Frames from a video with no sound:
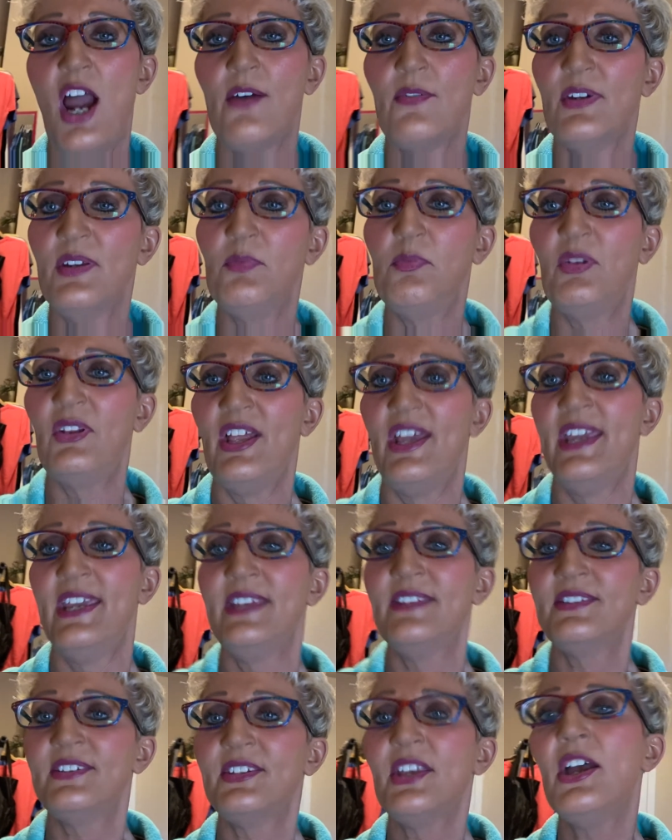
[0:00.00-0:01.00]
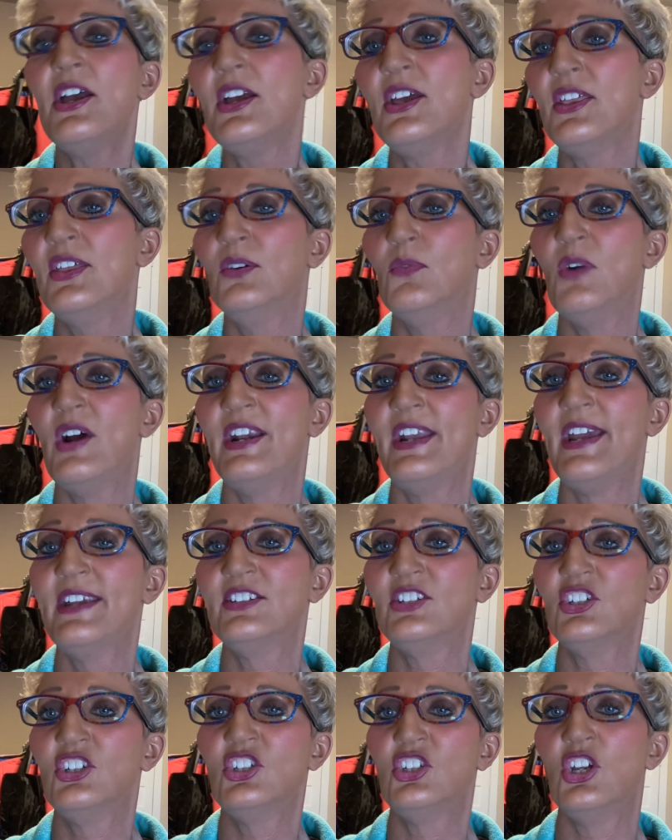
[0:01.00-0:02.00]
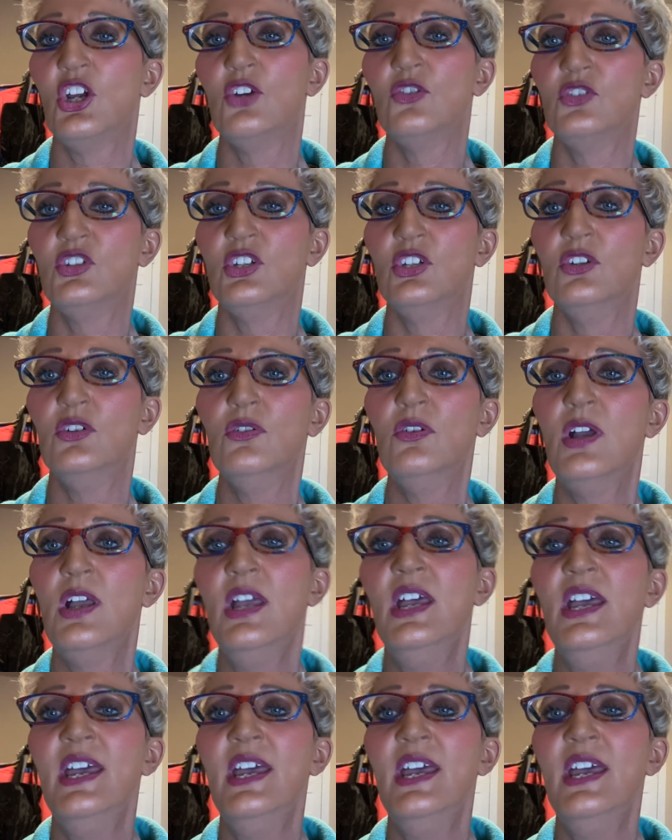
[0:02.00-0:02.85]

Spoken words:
replace the one I just showed you.